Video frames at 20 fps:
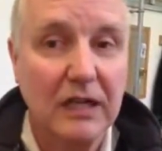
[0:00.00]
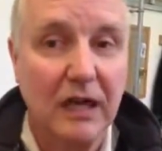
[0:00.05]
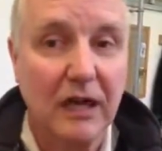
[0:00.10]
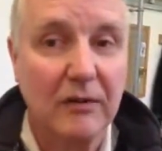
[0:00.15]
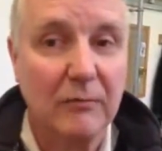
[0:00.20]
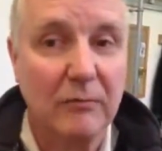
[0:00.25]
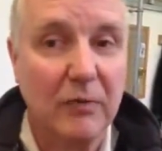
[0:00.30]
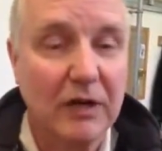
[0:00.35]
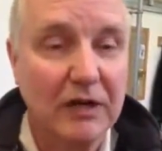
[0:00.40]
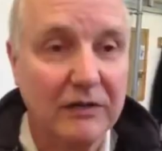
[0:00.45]

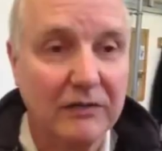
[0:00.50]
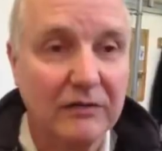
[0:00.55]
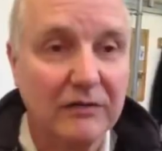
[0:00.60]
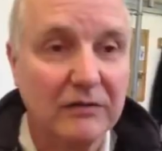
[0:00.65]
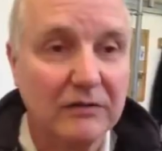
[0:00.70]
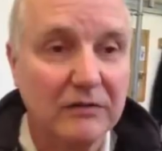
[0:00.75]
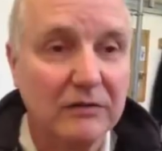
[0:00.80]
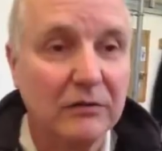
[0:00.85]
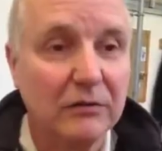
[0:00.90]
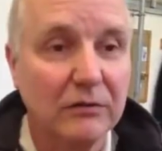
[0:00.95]
And one of
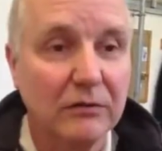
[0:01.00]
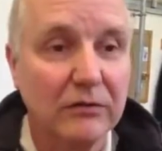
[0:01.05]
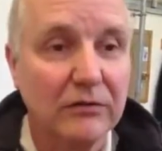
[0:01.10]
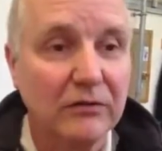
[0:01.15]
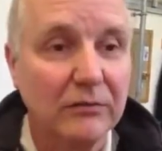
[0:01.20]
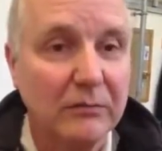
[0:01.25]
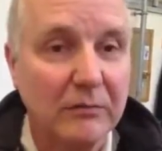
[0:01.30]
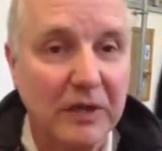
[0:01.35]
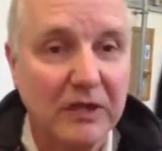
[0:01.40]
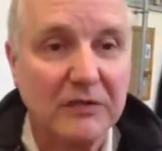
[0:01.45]
those
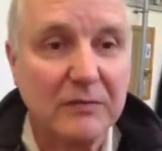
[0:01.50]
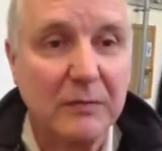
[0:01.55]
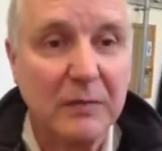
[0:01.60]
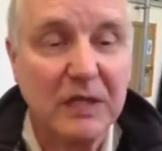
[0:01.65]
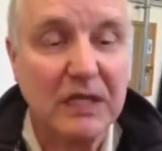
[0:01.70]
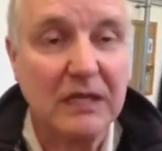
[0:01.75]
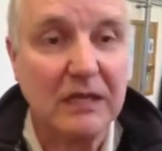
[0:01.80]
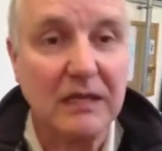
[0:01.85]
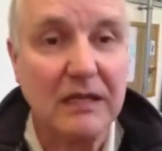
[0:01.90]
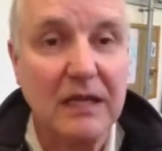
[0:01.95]
laws must
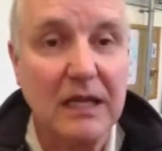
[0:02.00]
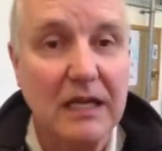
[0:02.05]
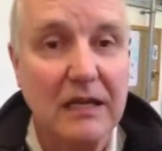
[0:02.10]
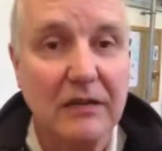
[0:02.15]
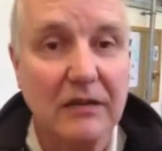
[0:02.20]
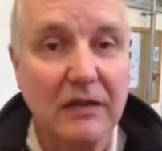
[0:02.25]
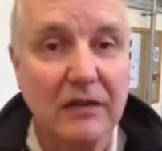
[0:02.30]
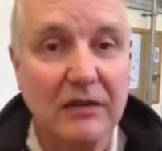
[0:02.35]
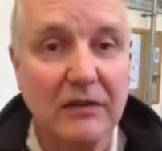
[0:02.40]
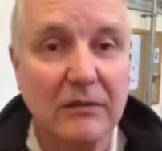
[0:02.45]
be
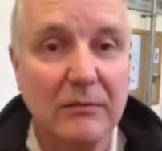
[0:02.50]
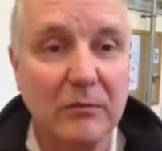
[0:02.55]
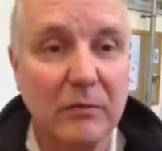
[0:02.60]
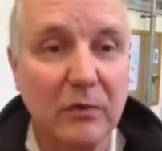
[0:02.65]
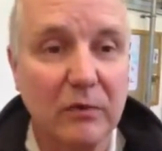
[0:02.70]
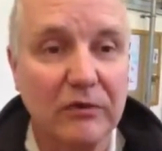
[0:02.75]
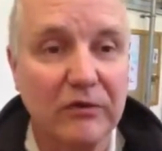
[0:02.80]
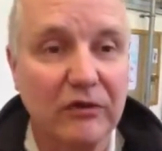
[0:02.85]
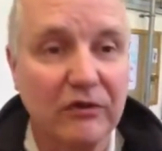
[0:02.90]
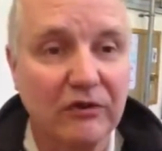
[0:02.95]
that the
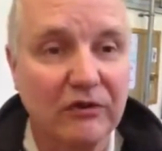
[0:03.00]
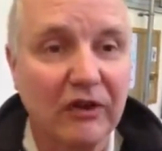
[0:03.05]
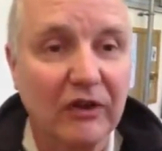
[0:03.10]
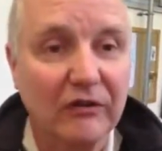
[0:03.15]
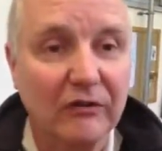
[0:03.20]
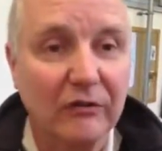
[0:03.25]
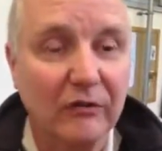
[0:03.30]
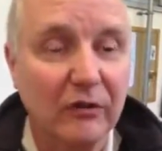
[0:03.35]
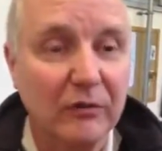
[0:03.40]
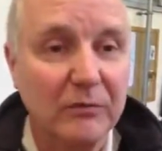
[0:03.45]
more
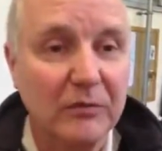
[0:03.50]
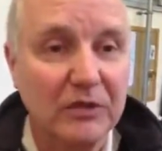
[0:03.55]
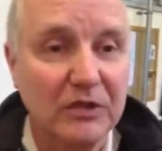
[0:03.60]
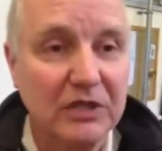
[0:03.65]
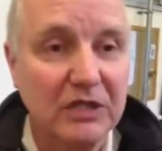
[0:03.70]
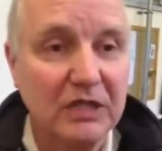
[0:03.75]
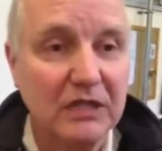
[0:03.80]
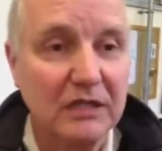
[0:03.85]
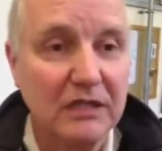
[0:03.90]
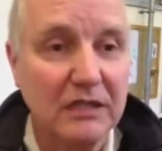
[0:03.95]
successful a
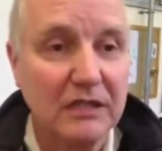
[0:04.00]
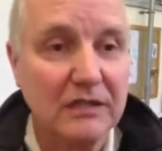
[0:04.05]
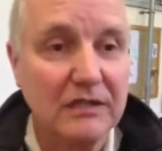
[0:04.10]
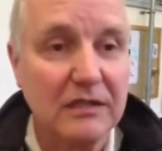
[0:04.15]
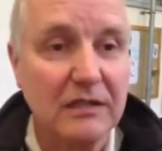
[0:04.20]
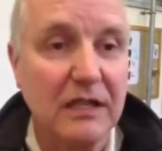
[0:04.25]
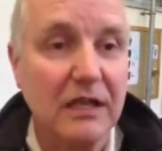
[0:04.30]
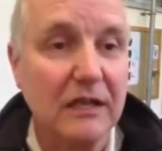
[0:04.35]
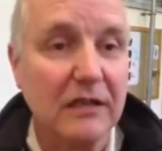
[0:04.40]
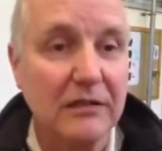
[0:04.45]
machine
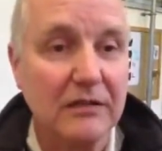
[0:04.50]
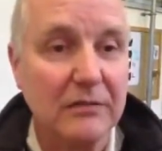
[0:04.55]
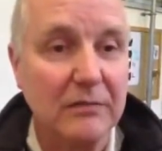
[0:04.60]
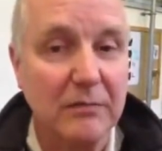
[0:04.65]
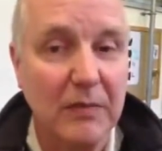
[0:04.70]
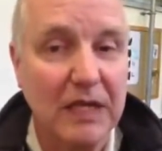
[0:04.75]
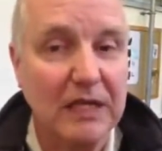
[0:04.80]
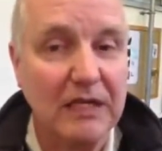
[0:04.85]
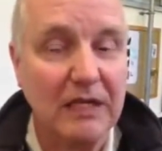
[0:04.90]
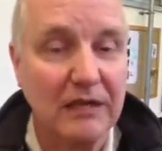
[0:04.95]
is at
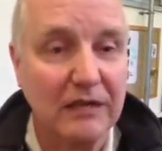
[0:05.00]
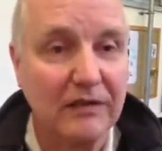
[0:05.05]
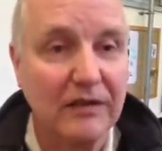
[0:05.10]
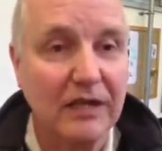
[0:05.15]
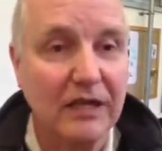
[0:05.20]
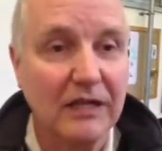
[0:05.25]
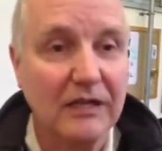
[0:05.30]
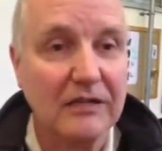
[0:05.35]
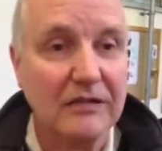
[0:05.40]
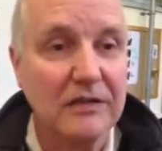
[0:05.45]
making
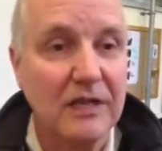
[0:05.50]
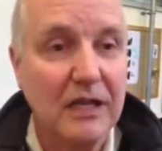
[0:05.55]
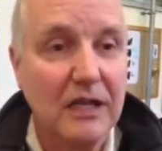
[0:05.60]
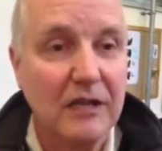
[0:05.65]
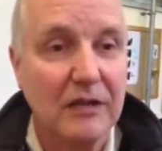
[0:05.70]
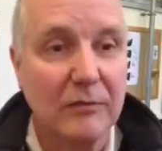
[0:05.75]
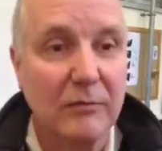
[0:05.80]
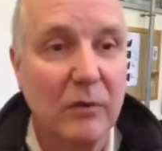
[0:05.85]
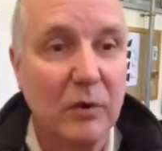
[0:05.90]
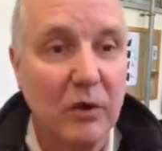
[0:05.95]
things,
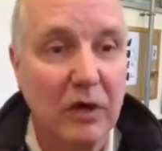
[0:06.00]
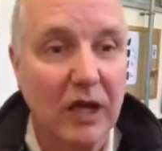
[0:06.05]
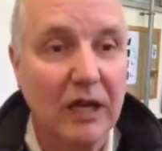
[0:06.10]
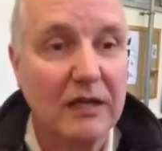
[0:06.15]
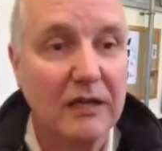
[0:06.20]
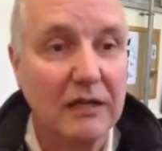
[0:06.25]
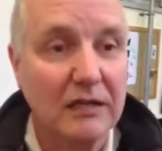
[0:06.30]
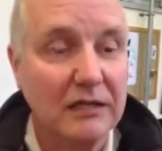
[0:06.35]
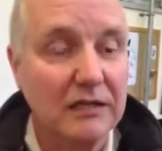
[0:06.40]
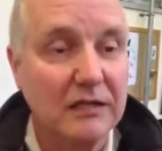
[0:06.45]
the more
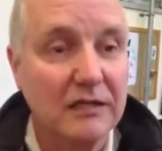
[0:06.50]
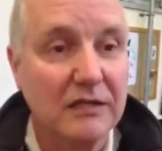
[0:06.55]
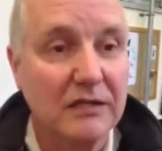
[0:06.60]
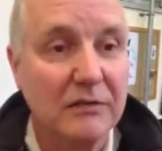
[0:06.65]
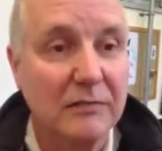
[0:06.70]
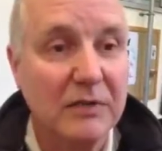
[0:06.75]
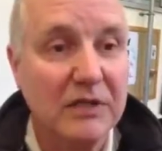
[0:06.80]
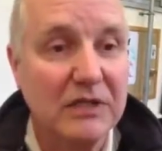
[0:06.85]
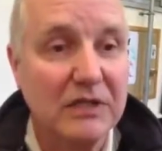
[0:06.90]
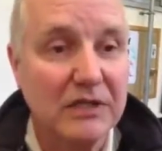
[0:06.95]
likely it is
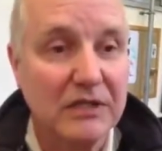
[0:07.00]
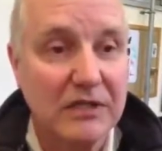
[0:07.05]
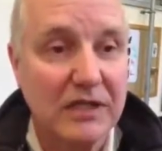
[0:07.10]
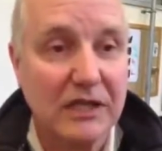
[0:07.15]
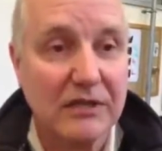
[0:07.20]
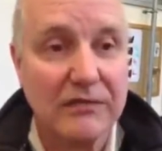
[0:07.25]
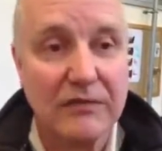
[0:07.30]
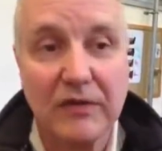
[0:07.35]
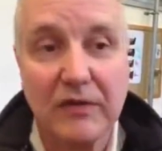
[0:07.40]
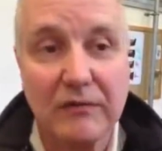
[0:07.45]
to be
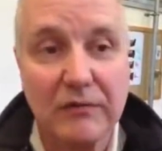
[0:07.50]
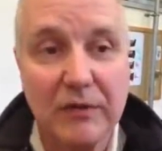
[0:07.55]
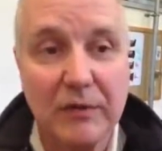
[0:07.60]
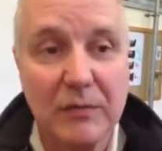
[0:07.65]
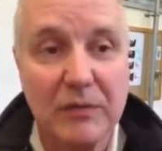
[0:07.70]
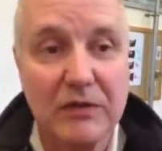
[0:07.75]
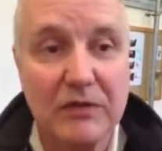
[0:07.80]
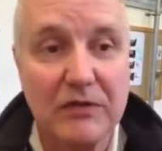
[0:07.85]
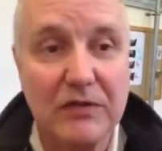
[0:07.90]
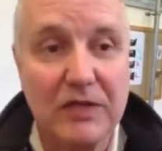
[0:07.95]
successful at
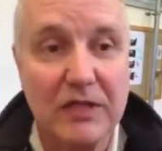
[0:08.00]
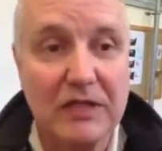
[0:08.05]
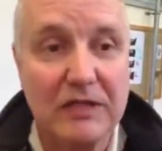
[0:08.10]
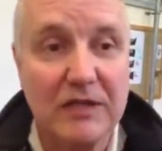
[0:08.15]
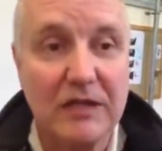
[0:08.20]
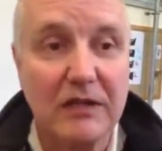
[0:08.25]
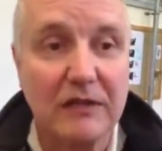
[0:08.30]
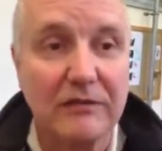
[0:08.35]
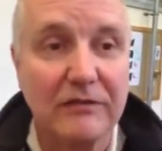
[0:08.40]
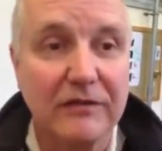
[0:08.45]
reproducing
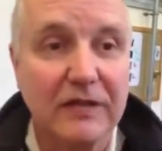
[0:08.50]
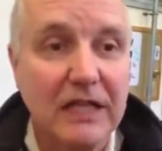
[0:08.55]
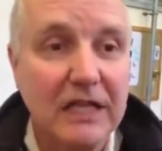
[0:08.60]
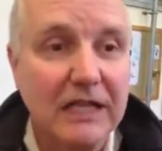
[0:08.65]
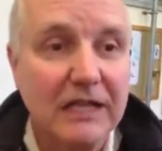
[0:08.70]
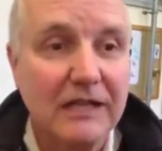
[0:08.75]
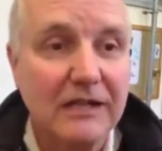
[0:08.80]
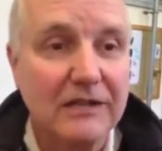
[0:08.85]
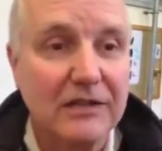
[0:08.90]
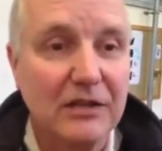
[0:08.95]
itself.
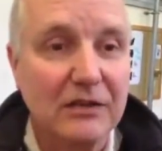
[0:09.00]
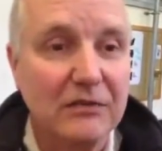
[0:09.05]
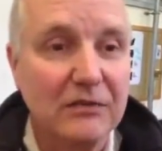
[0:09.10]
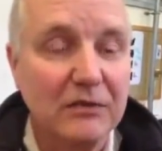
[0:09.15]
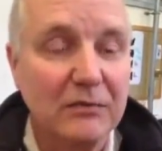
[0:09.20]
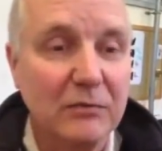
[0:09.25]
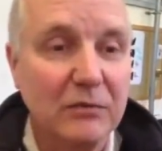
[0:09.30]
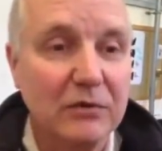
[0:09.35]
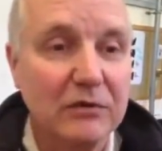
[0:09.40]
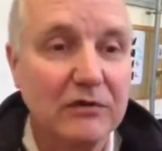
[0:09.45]
So
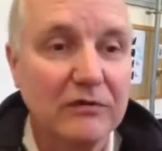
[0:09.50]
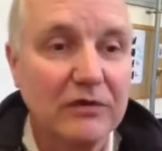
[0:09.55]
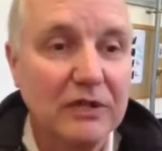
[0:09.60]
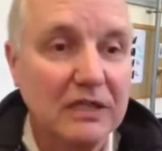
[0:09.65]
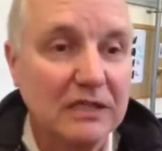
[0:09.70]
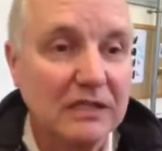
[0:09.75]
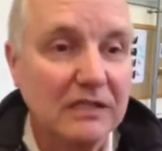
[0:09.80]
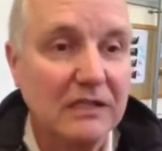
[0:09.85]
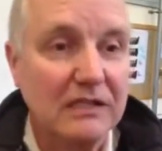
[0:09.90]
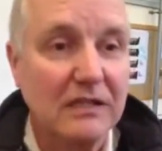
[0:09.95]
the more of
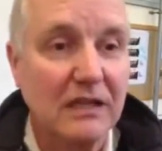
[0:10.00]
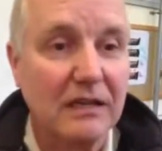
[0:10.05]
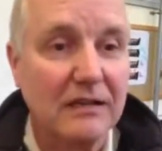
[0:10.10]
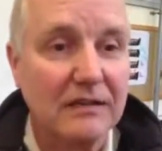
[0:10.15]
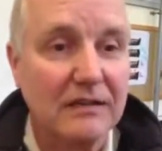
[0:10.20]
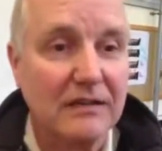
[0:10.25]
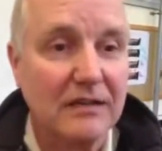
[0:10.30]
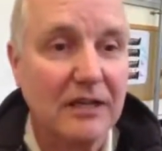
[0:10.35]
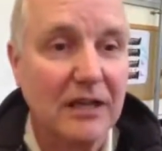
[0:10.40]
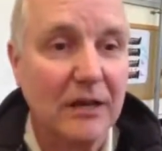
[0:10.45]
these
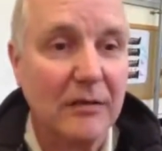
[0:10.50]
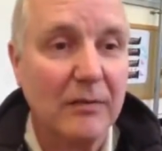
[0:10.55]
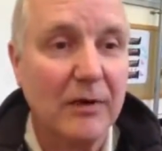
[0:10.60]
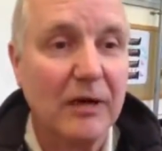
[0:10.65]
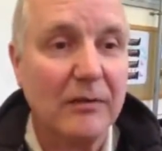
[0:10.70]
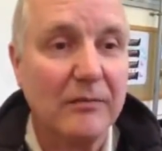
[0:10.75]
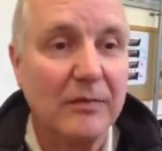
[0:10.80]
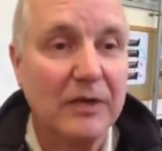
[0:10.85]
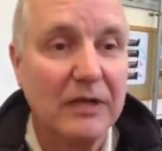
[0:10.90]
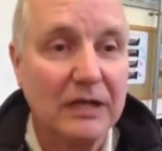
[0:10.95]
designs that come
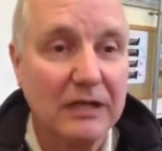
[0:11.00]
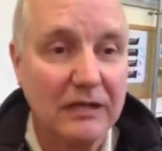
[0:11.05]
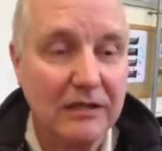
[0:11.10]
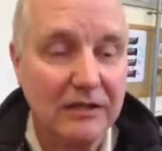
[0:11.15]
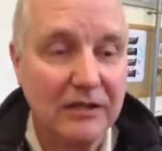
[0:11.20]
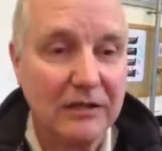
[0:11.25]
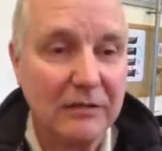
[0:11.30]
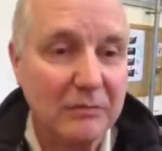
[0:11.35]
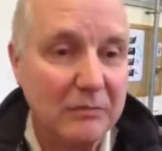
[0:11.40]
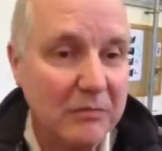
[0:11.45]
up,
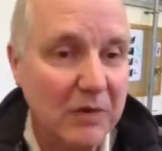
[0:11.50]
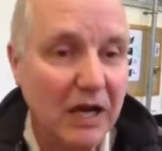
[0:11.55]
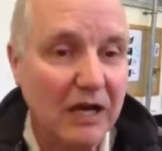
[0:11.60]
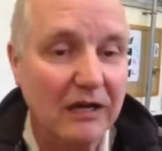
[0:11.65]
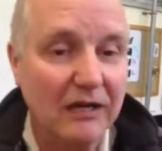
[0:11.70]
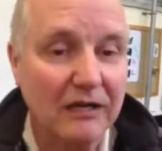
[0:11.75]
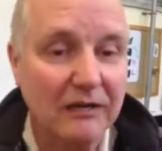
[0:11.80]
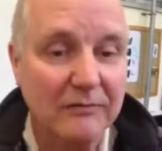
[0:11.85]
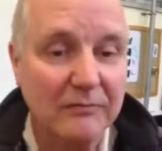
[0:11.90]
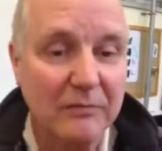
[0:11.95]
that can
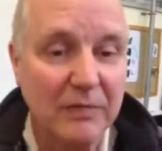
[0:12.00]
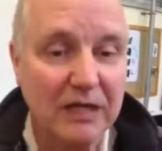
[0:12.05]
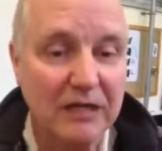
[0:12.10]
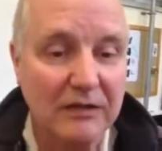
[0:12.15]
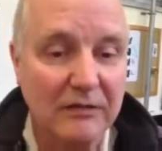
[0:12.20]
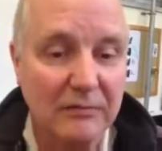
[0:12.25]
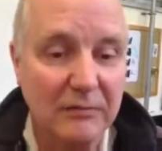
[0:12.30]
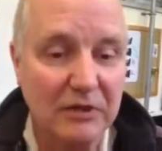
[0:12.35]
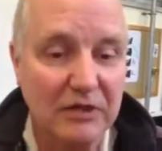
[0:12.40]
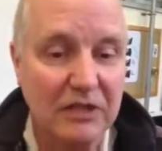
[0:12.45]

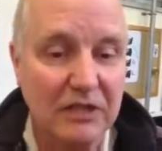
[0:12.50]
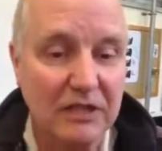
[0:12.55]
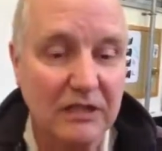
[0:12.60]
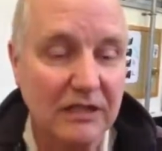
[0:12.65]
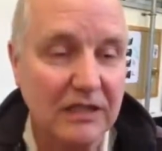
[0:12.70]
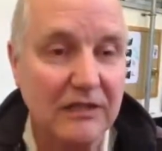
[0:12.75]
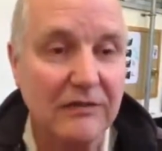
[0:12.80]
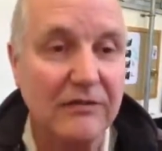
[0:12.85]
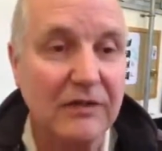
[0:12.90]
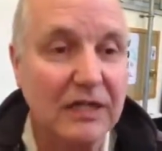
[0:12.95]
make the machine
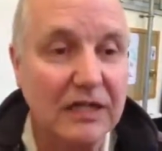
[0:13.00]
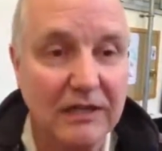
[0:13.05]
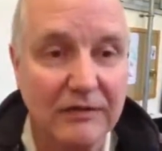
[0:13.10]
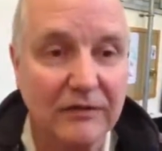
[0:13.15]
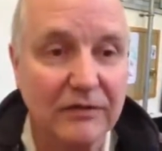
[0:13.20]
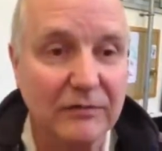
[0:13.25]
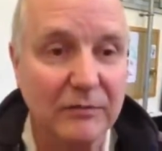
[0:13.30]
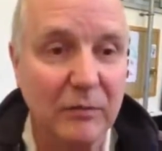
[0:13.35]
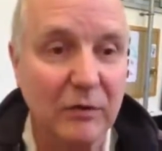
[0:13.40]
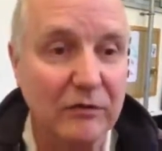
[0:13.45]

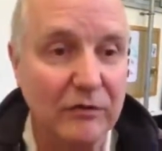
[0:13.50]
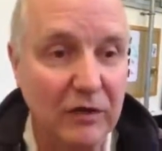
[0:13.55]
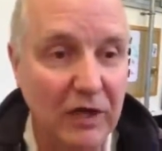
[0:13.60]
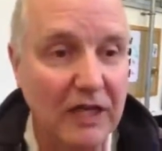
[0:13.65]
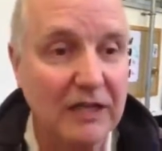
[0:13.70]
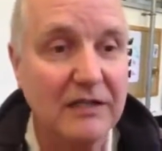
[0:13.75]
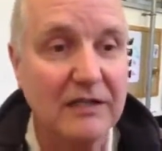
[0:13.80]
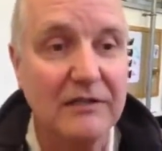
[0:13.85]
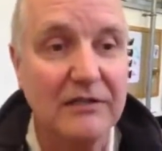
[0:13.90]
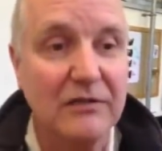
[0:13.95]
give us more
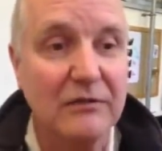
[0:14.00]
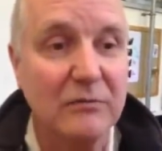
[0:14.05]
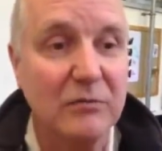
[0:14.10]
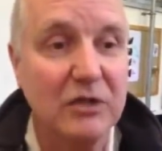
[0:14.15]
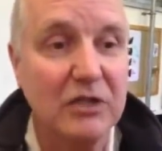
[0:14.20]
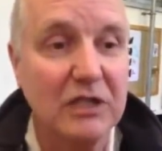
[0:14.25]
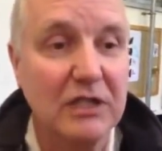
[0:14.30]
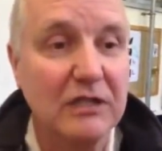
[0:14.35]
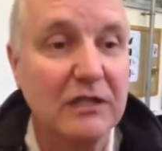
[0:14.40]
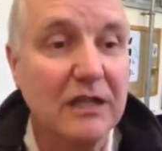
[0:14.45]
varieties of the
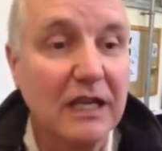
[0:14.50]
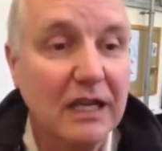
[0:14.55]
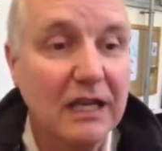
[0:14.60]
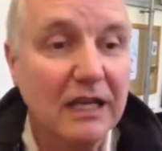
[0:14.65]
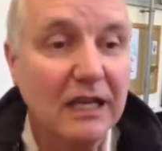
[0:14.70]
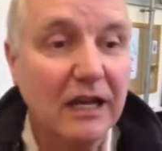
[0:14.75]
machine,